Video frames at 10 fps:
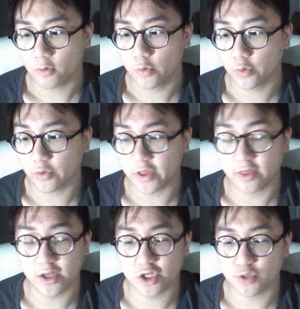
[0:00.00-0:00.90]
with what they
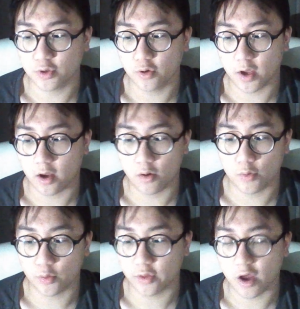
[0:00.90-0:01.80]
think they should be doing
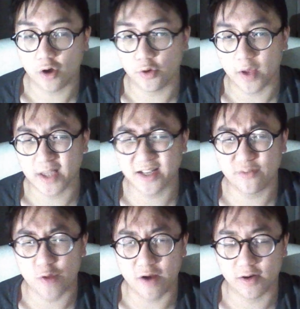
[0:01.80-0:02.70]
with what they are doing. It's kind of
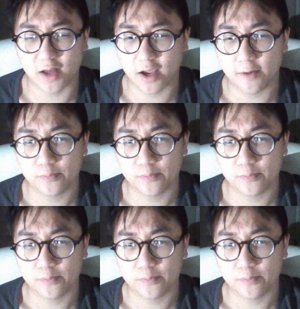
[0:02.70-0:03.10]
weird. Like,